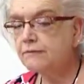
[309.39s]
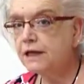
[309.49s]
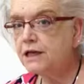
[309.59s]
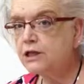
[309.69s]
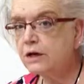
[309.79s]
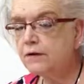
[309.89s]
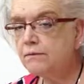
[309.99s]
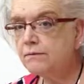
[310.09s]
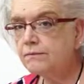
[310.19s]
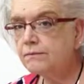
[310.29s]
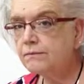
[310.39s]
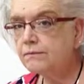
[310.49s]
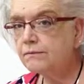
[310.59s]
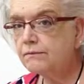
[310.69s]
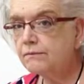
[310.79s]
Each other,
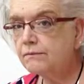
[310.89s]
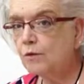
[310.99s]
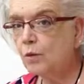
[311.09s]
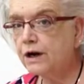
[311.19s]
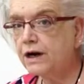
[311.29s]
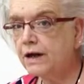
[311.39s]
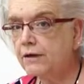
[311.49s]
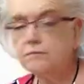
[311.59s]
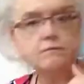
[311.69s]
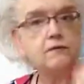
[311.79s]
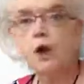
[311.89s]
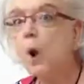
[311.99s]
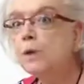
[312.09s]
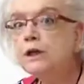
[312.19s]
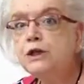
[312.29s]
one another. The
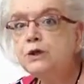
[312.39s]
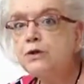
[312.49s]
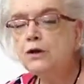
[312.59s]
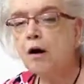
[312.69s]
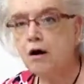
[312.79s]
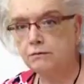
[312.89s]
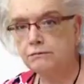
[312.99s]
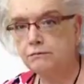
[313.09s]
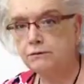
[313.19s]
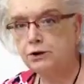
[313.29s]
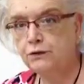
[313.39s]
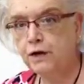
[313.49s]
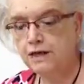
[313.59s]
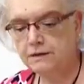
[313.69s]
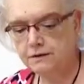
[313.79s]
only two there are. Two
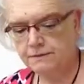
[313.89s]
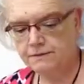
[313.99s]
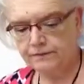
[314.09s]
phrasals.